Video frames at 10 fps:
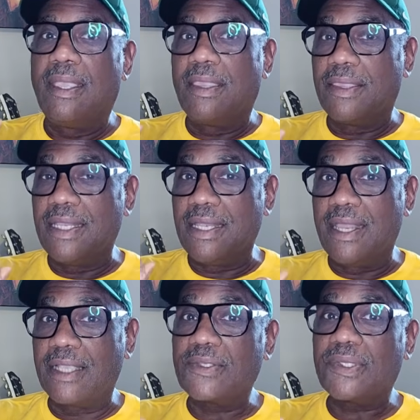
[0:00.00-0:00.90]
The
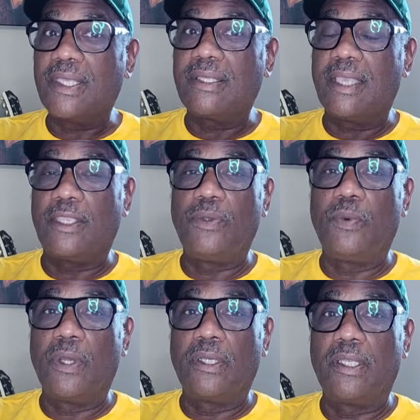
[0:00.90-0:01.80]
next thing that you
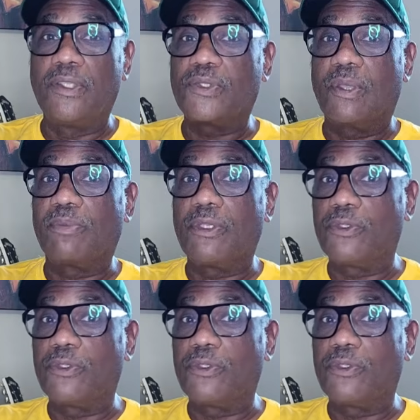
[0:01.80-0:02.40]
want is something